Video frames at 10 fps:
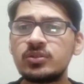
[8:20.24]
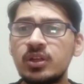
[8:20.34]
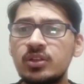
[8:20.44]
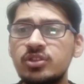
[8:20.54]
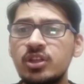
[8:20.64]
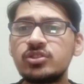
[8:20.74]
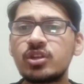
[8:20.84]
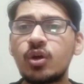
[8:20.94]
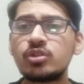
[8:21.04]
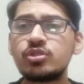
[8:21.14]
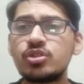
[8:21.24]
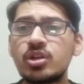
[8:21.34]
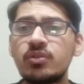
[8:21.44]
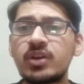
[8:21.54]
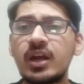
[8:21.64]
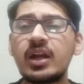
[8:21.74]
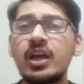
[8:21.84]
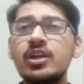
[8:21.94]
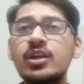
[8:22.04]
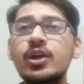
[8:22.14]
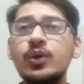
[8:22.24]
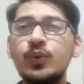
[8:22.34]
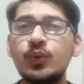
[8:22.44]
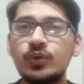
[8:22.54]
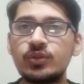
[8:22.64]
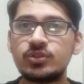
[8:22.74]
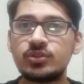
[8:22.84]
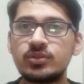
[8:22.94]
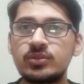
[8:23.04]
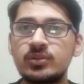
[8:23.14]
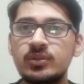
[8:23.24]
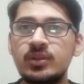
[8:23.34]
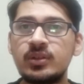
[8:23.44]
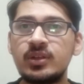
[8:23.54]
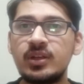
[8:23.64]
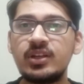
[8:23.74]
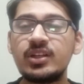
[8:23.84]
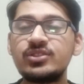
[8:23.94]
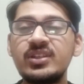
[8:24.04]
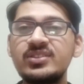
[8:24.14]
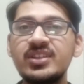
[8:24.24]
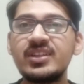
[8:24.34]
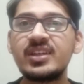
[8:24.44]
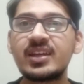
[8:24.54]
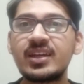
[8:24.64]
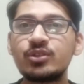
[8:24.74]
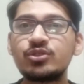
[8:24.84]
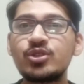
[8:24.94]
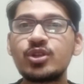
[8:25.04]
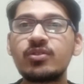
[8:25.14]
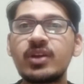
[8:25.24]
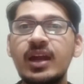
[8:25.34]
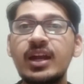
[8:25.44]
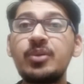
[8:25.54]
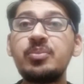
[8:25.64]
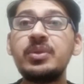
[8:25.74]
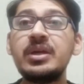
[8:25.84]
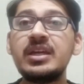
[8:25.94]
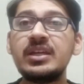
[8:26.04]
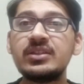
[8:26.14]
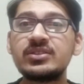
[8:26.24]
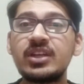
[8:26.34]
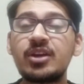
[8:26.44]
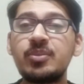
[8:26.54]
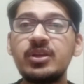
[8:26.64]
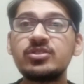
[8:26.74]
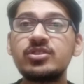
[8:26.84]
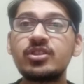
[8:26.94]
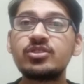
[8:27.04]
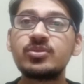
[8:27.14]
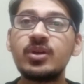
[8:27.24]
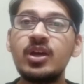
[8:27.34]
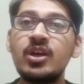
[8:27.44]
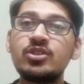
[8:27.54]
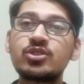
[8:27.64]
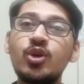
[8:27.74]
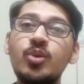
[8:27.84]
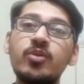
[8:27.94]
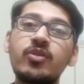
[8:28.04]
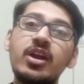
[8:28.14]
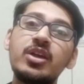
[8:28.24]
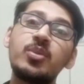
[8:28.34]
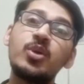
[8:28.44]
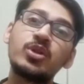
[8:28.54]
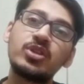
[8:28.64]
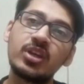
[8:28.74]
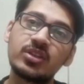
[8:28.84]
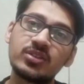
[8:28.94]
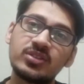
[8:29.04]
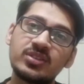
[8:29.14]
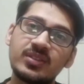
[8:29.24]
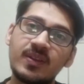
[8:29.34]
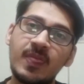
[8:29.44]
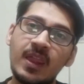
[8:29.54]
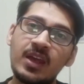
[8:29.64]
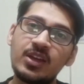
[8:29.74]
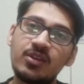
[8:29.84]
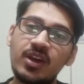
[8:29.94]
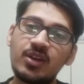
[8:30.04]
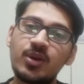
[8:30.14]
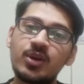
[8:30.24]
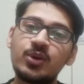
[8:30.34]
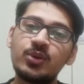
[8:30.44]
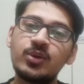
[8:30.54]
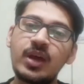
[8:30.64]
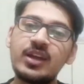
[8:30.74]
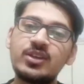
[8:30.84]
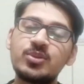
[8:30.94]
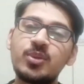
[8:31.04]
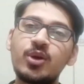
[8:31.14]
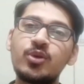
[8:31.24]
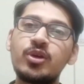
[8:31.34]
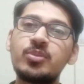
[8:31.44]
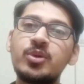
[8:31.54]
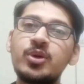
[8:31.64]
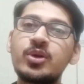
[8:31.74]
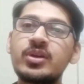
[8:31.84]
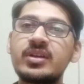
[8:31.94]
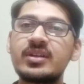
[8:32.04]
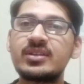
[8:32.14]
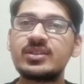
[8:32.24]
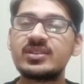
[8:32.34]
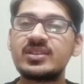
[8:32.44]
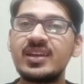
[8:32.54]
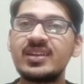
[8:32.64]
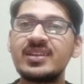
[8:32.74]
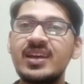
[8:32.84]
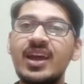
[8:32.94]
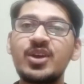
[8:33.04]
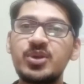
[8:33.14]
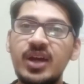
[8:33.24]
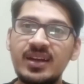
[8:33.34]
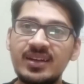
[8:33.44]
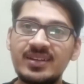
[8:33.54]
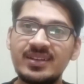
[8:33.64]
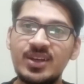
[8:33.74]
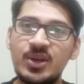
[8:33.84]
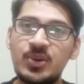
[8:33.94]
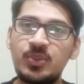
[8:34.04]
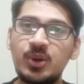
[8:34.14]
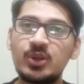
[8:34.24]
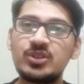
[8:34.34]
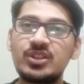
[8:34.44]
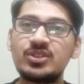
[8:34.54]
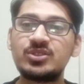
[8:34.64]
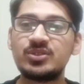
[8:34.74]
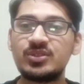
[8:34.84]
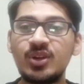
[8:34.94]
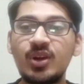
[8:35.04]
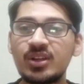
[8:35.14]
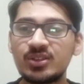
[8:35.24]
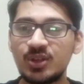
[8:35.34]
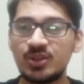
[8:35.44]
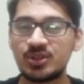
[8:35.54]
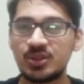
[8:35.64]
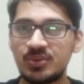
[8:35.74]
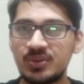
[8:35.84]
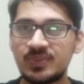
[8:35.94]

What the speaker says: the Constitution of Canada includes. It doesn't say the Constitution of Canada means. That means there's scope of adding more things. If I want to add tomorrow one more thing, then I could add it, because it is not exhaustive.